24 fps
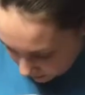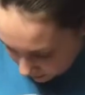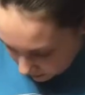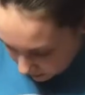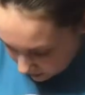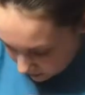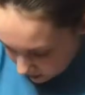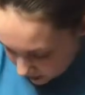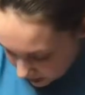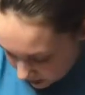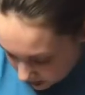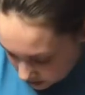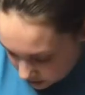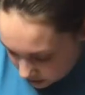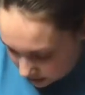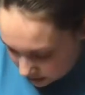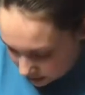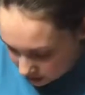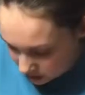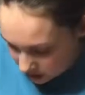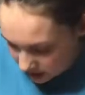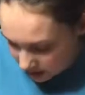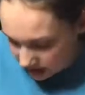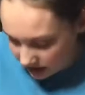Yeah, so as you
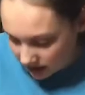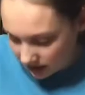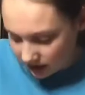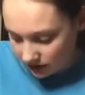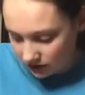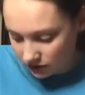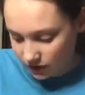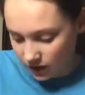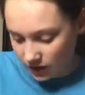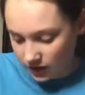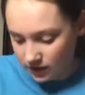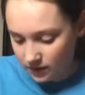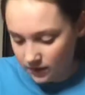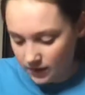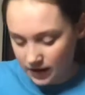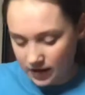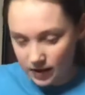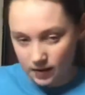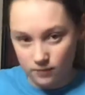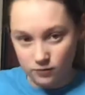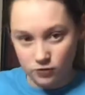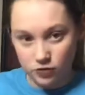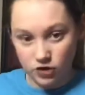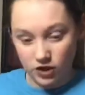can see, it's starting to
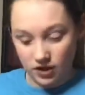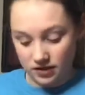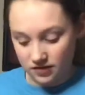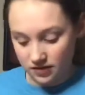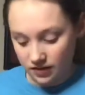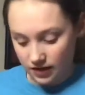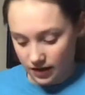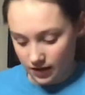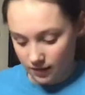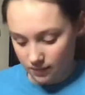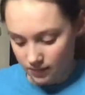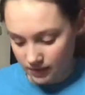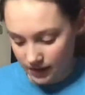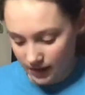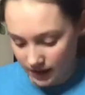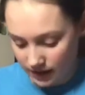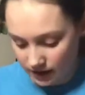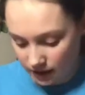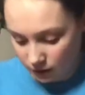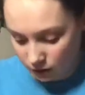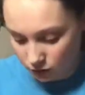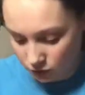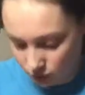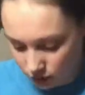become just like Play-Doh,
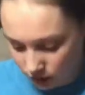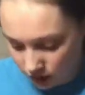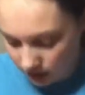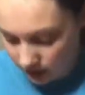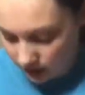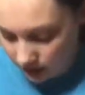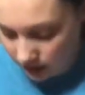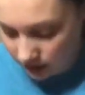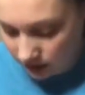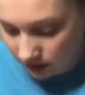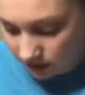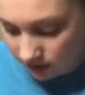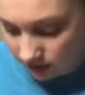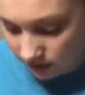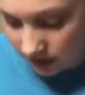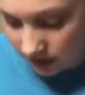sort of.